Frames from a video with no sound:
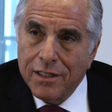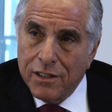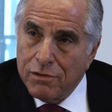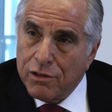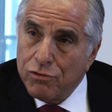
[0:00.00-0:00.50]
in
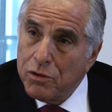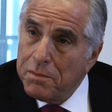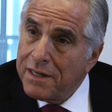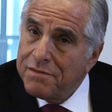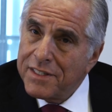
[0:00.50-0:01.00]
the
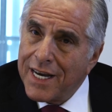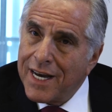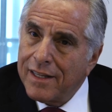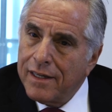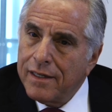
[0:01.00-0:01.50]
recruitment of
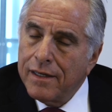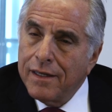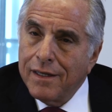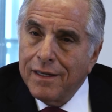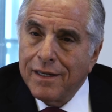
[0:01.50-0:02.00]
talent,
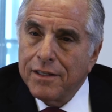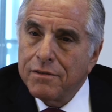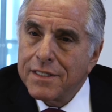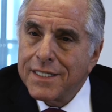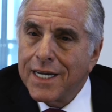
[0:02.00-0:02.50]
in the
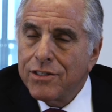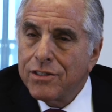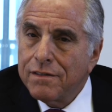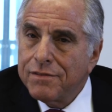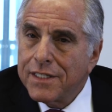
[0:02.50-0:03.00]

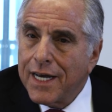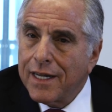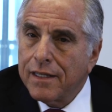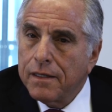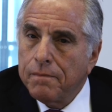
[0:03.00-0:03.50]
retention of
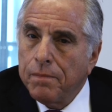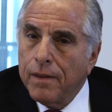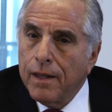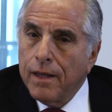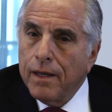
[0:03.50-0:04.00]
talent,
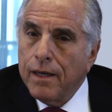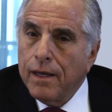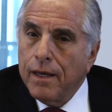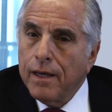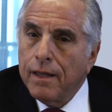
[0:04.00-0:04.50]

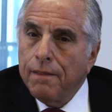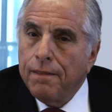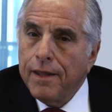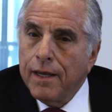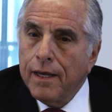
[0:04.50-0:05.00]
in
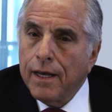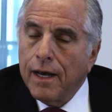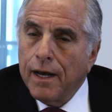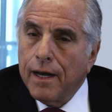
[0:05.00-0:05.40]
the